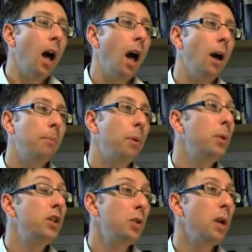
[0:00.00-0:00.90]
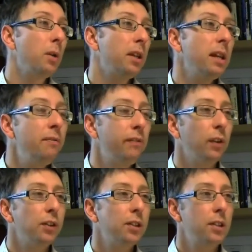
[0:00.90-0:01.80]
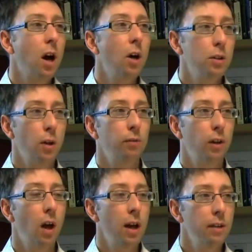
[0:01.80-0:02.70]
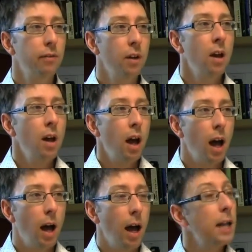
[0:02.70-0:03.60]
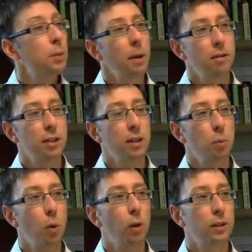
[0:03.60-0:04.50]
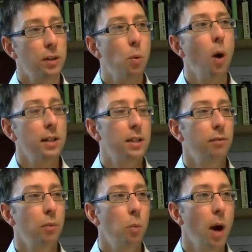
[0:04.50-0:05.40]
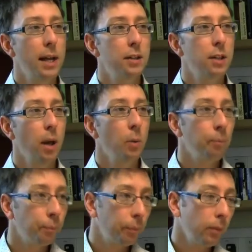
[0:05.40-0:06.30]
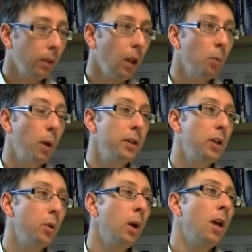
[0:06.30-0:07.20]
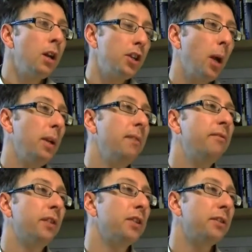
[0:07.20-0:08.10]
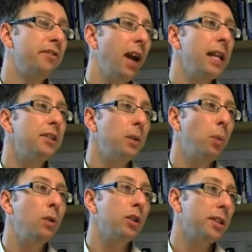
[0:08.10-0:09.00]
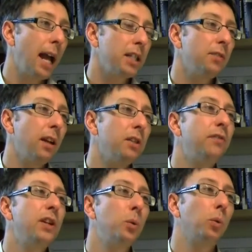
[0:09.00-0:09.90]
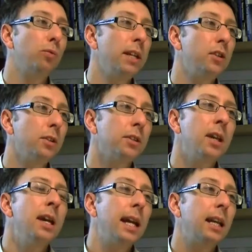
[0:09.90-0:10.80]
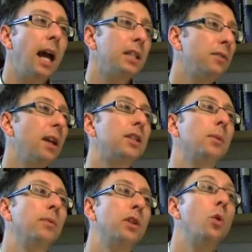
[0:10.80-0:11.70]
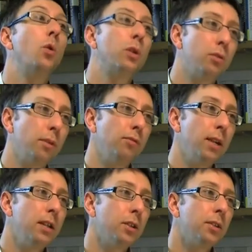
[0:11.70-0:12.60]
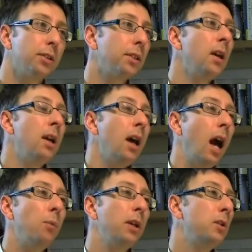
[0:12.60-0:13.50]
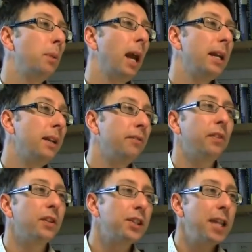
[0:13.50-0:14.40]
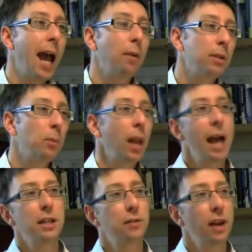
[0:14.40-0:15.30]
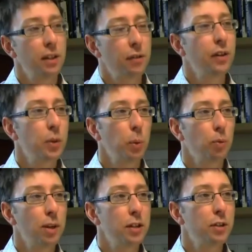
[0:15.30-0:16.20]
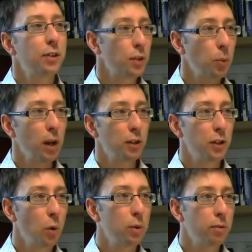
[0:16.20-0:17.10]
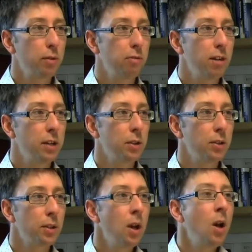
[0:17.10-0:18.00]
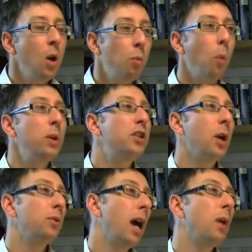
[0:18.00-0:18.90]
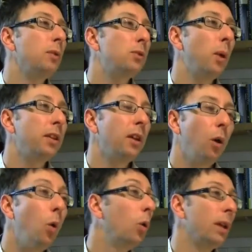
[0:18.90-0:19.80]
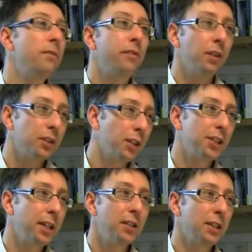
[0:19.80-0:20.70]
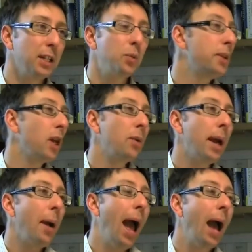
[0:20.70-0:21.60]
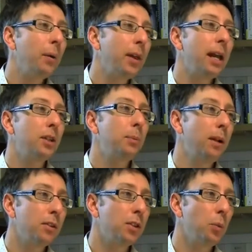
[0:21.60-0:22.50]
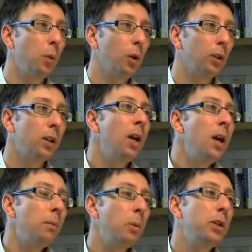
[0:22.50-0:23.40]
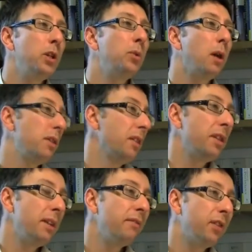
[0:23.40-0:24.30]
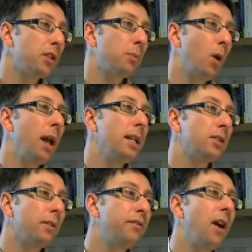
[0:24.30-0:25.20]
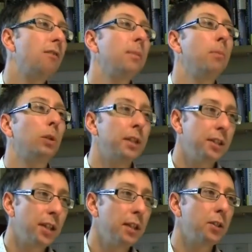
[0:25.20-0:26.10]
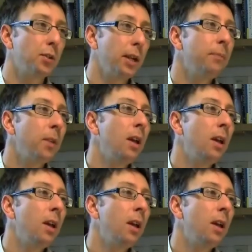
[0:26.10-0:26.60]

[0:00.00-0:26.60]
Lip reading: But we do know that infants start off life experiencing the world in quite different ways. So when you show an infant a face, it won't just activate the visual regions, it'll activate some of the auditory regions. And when you play an infant sound, it will activate the visual regions as well as the auditory regions. What we don't know is whether all infants are synesthetes. We don't know how they experience the world, but we do know that the infant's brains are very multisensory.